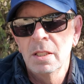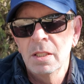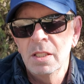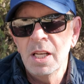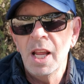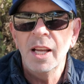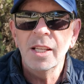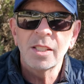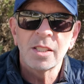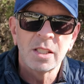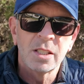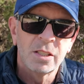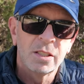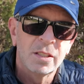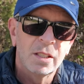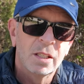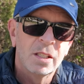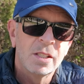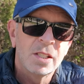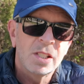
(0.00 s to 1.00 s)
nice,
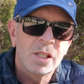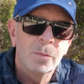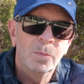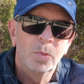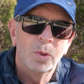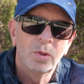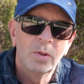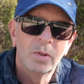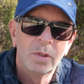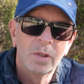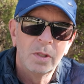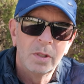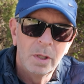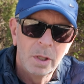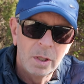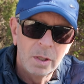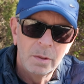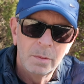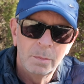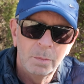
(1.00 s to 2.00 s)
simple,
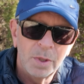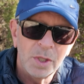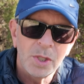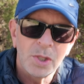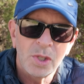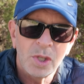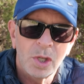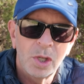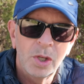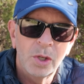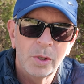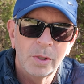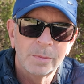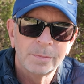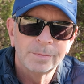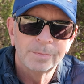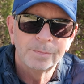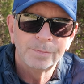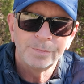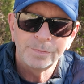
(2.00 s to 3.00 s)
but secure.
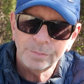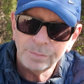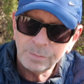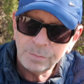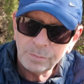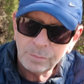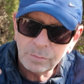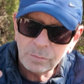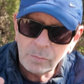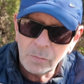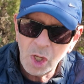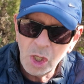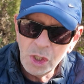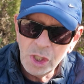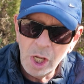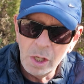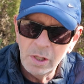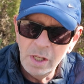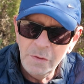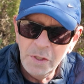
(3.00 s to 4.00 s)

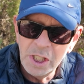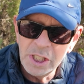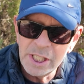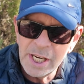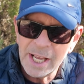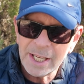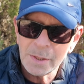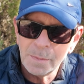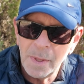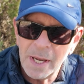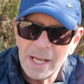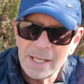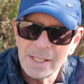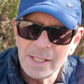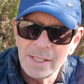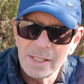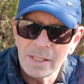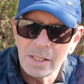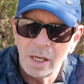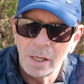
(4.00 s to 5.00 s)
So living as an expat
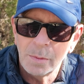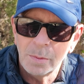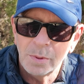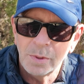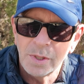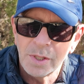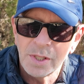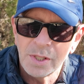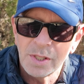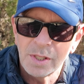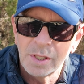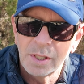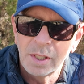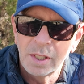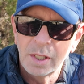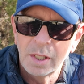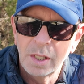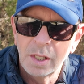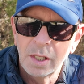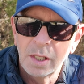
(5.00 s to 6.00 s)
in Cyprus,
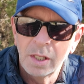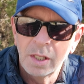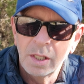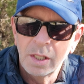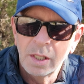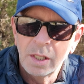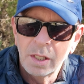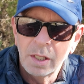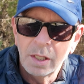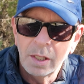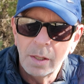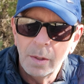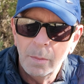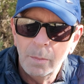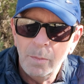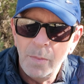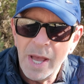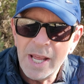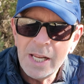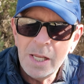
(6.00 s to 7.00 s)

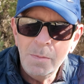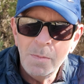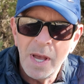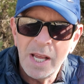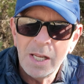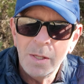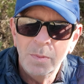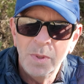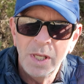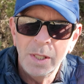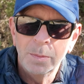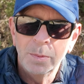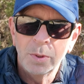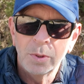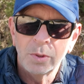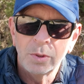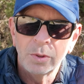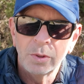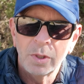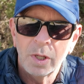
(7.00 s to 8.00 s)
many, many
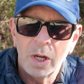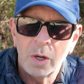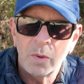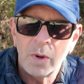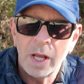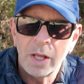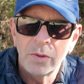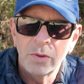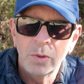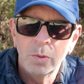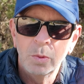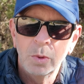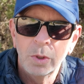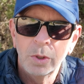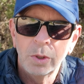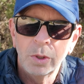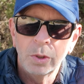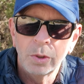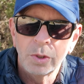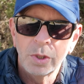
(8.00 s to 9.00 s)
people around the
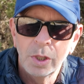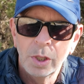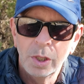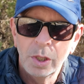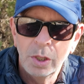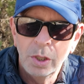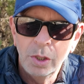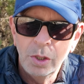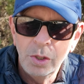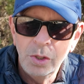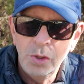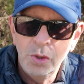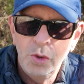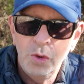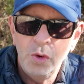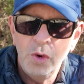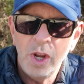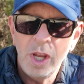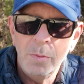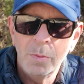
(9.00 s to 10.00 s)
world
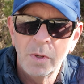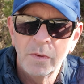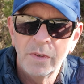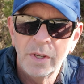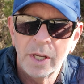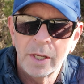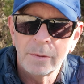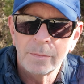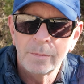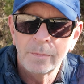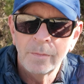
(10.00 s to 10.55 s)
dream of it,